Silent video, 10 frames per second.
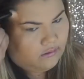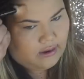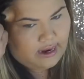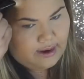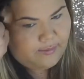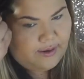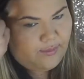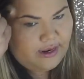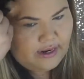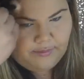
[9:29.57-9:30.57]
And I'm gonna
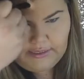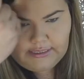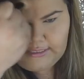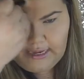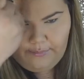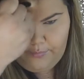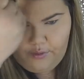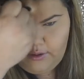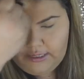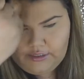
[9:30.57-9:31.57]
bring it up to the
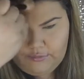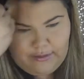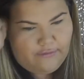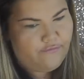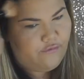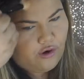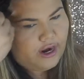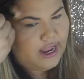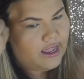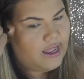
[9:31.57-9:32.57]
temple and to my
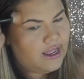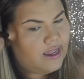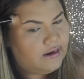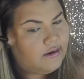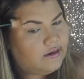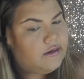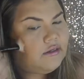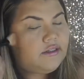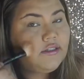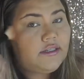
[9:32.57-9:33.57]
forehead
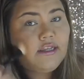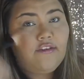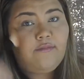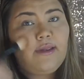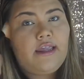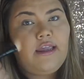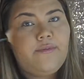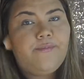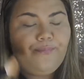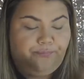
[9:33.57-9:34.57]
to give
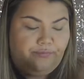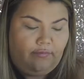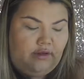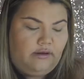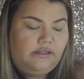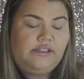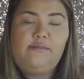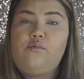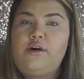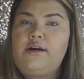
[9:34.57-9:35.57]
me
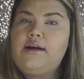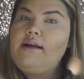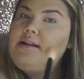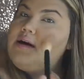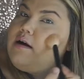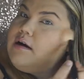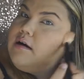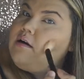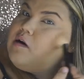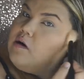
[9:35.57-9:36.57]
some more
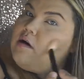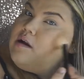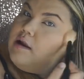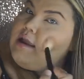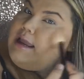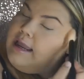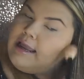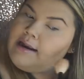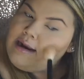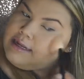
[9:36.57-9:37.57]
color.
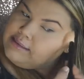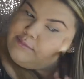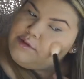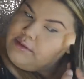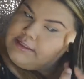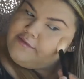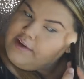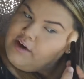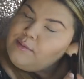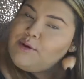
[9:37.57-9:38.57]
And as I'm doing this
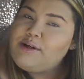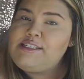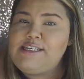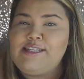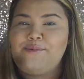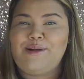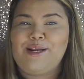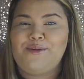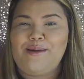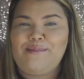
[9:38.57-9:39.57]
video, I'm noticing that when
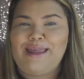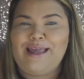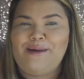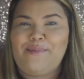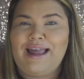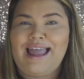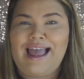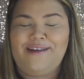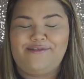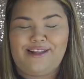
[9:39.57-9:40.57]
I do my makeup, I
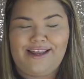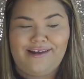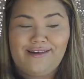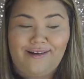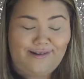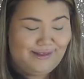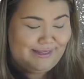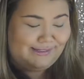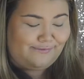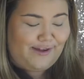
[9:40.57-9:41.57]
have like all
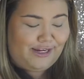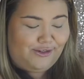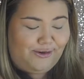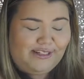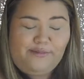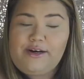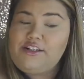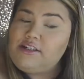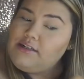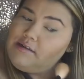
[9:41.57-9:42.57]
these facial
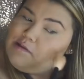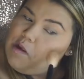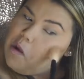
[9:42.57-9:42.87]
expressions